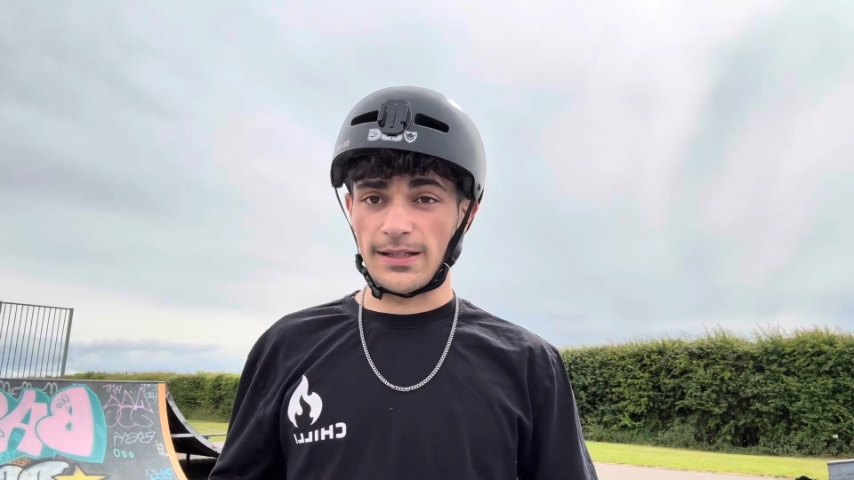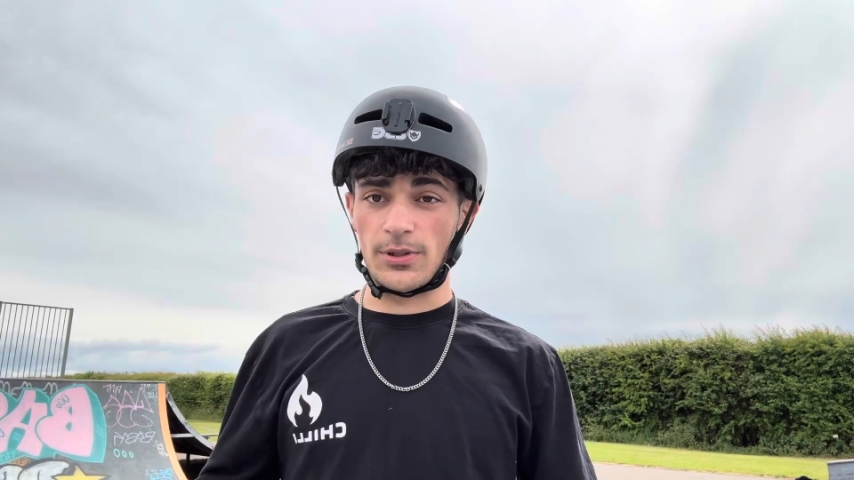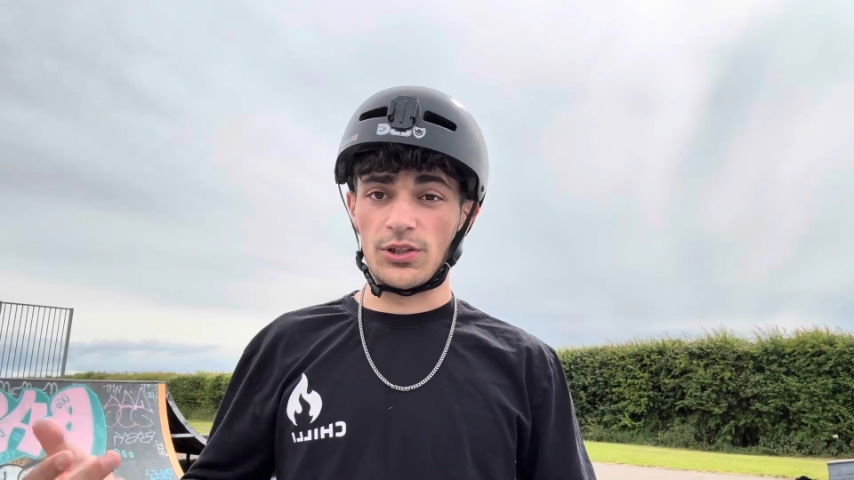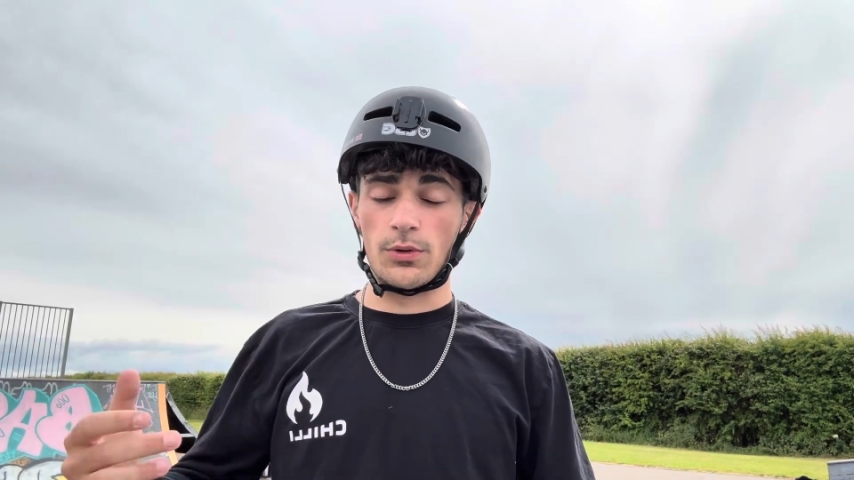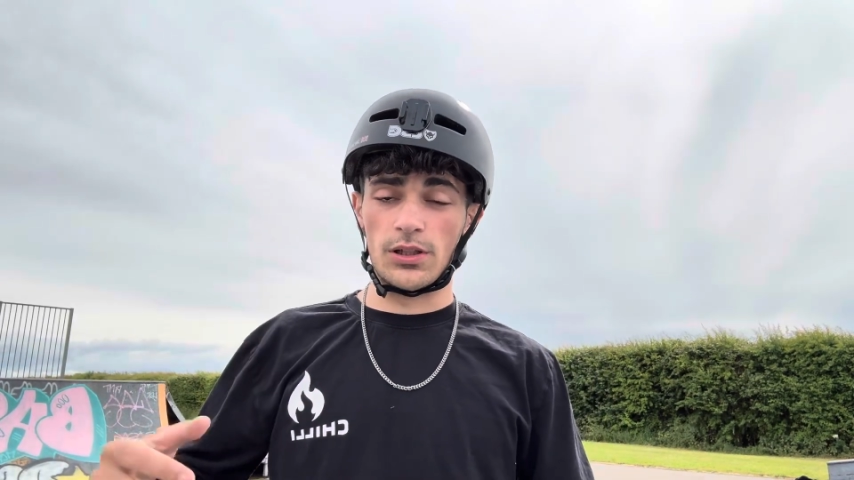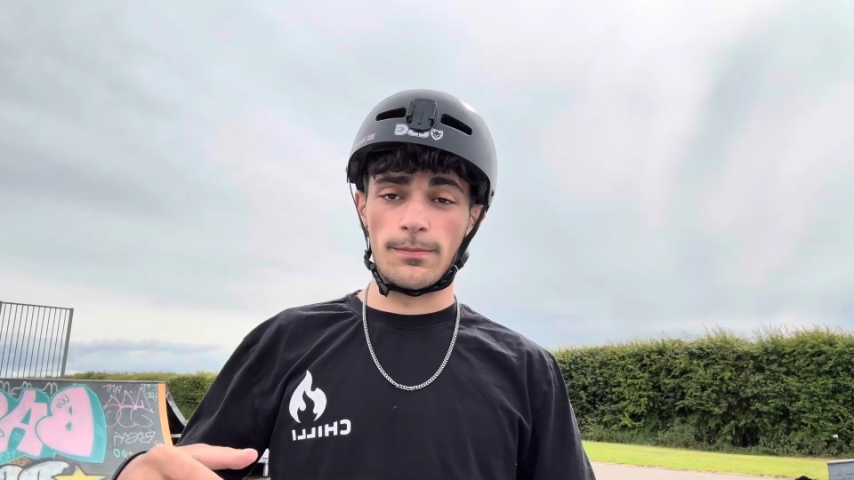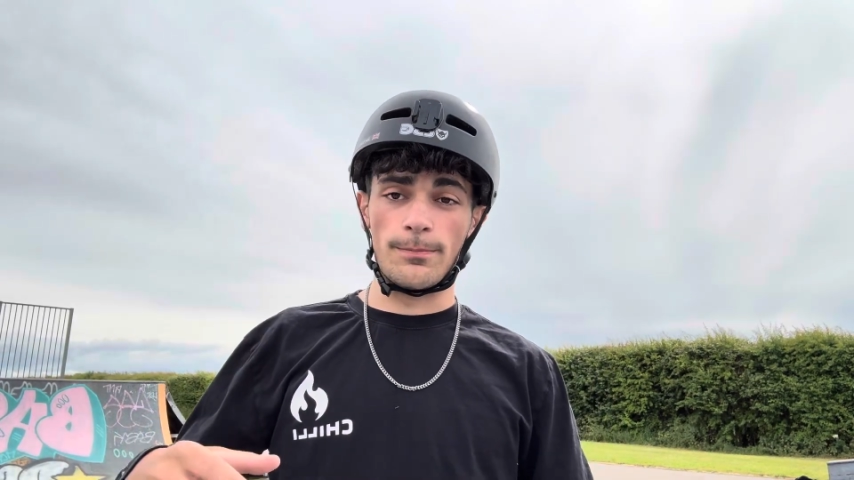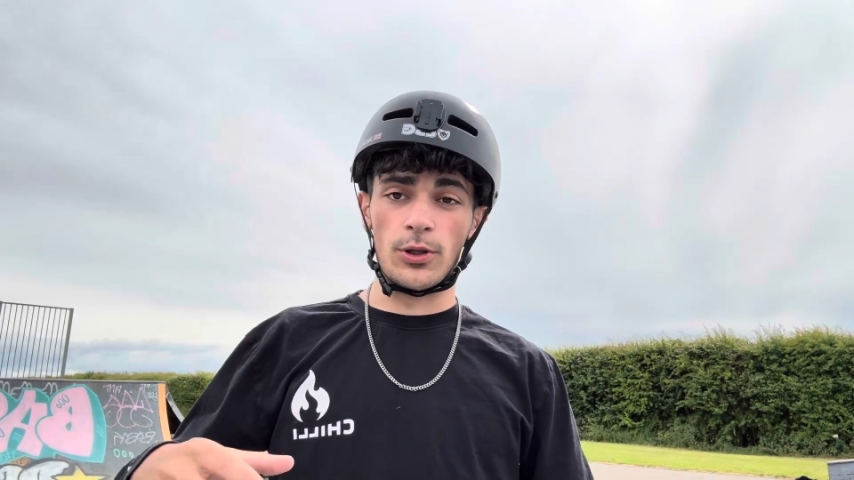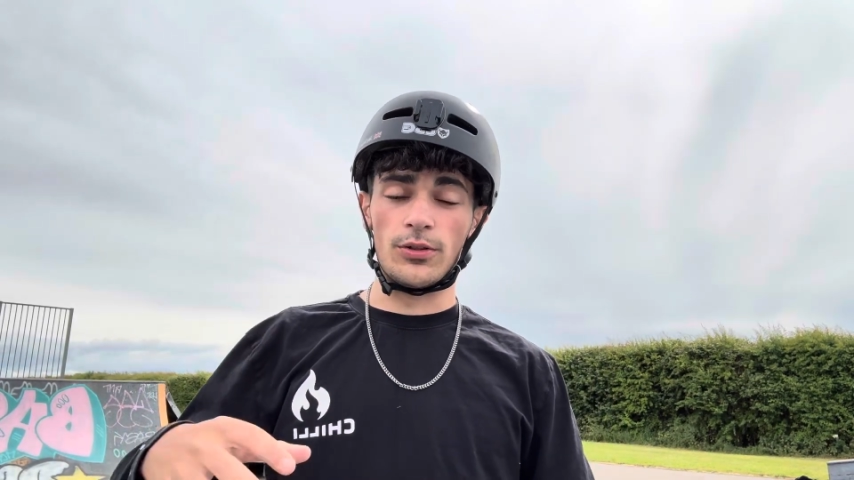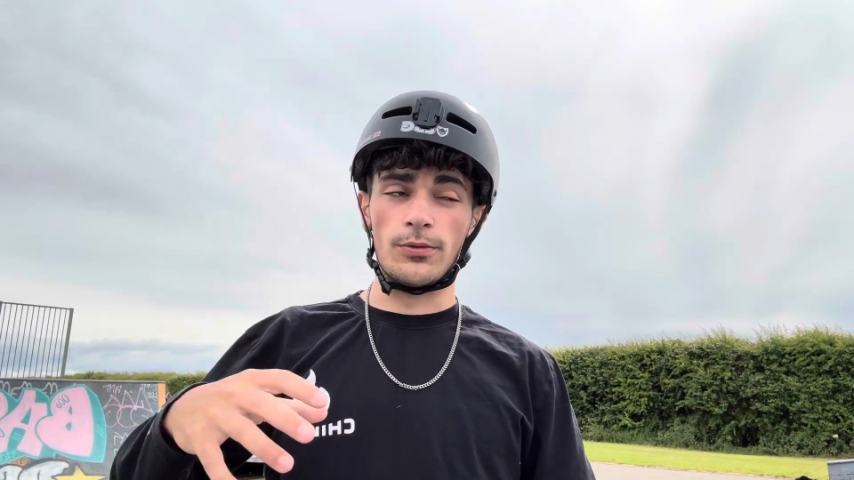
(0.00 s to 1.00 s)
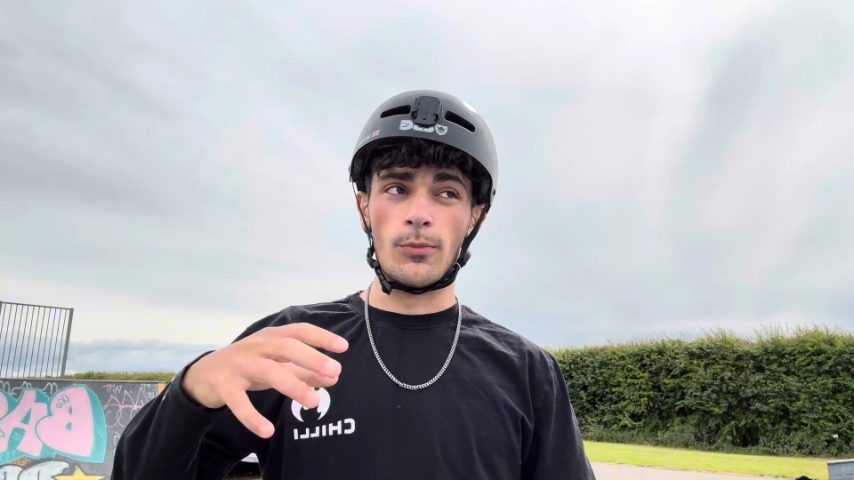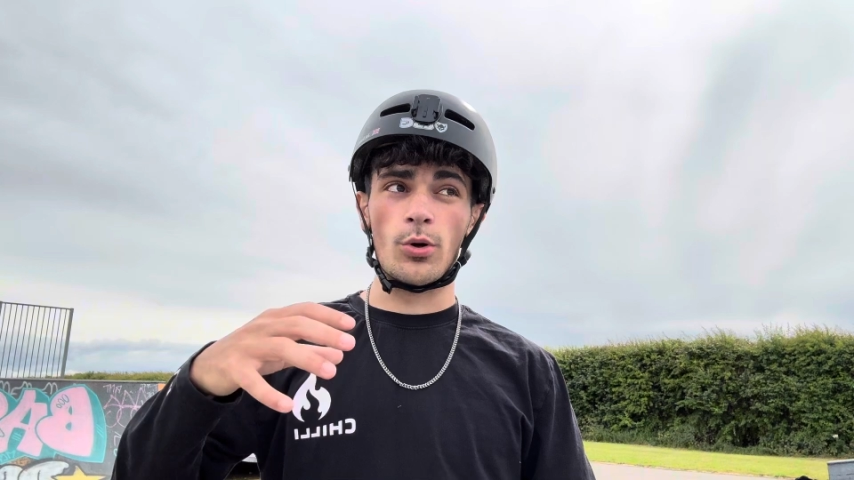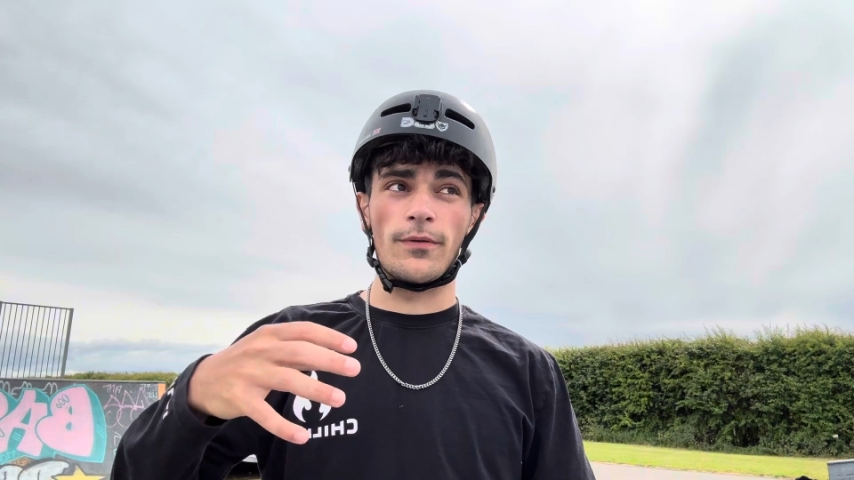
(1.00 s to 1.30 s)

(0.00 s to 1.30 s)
but you want to put more